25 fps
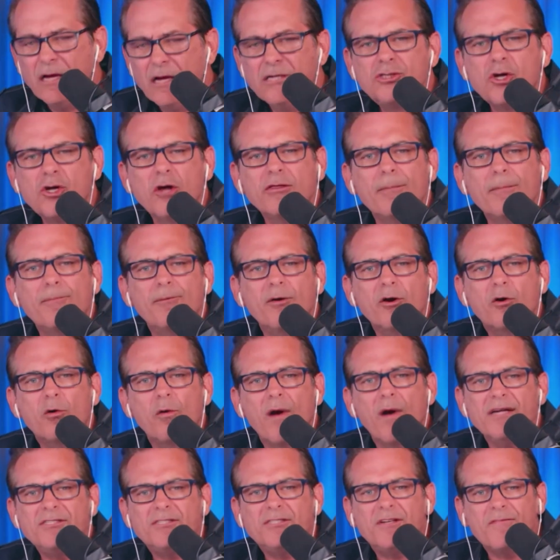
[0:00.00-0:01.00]
So the
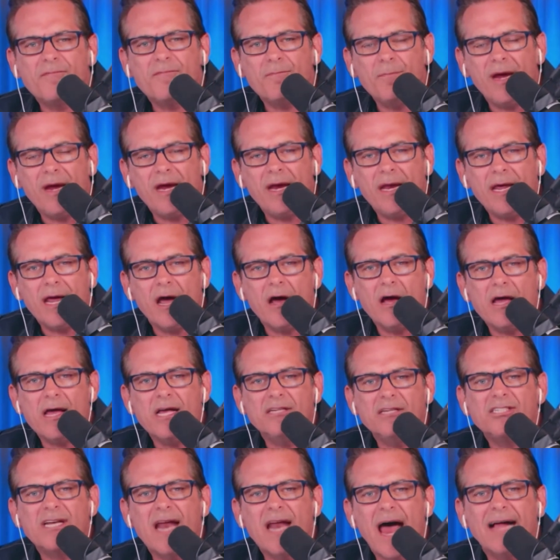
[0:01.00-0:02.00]
progressive media
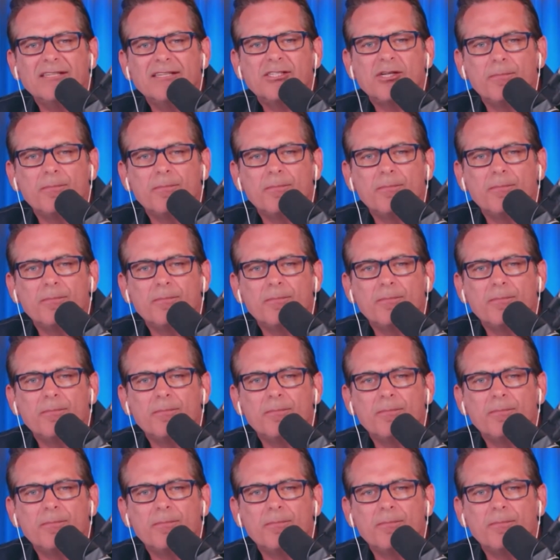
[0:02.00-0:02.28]
is not